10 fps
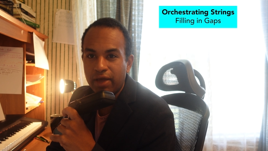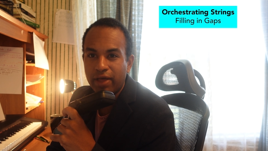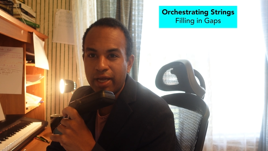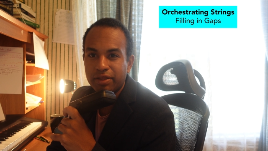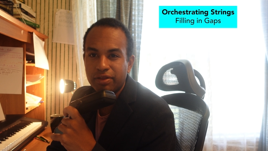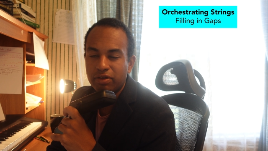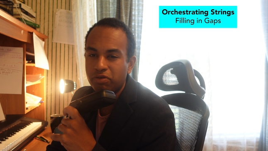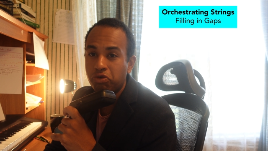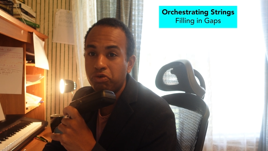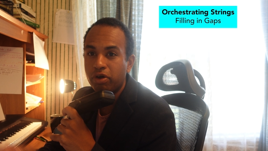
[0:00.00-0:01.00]
That's
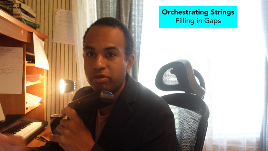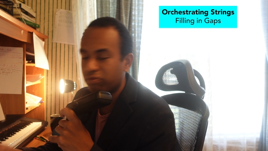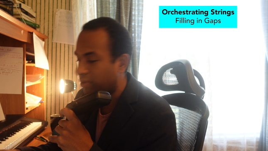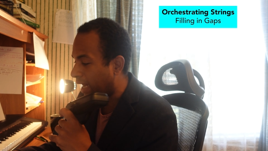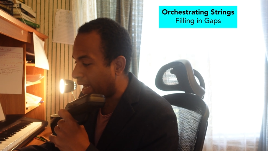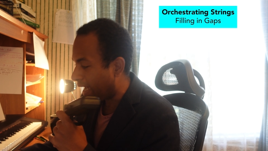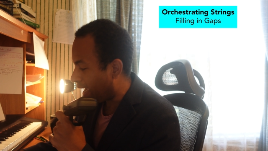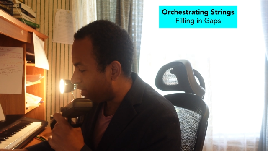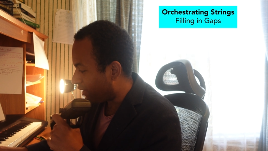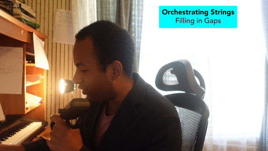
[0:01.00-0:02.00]
who knows,
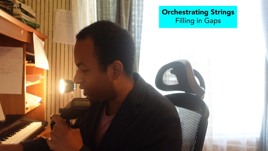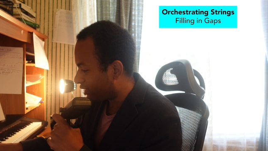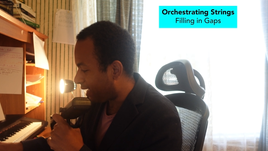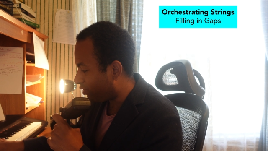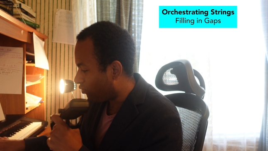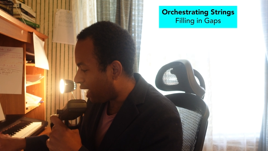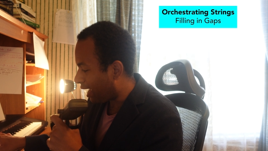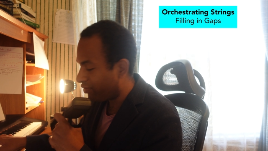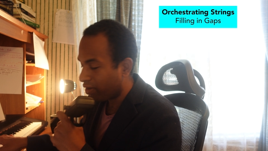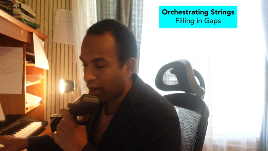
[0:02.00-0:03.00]
I'd have to examine
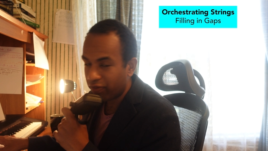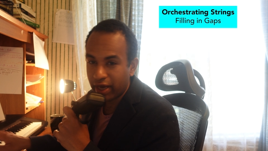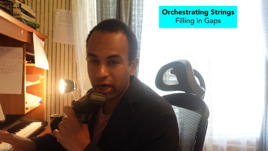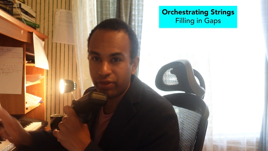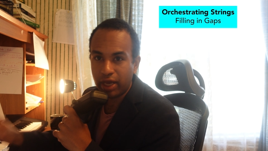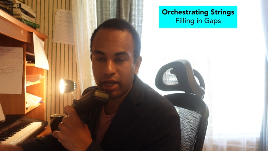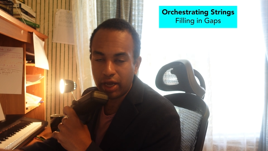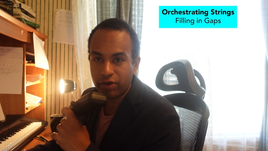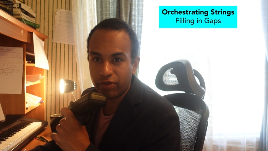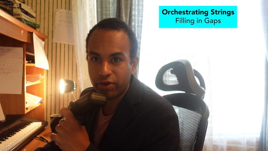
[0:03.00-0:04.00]
why they're on there in
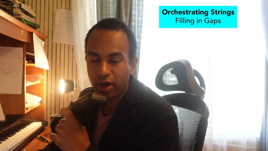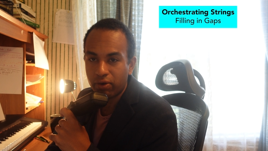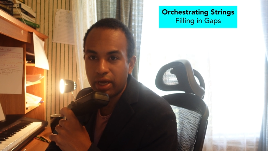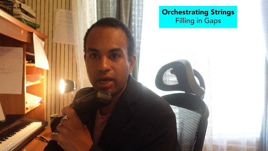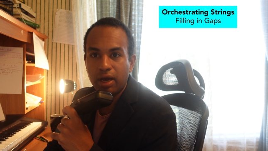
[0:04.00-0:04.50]
another note.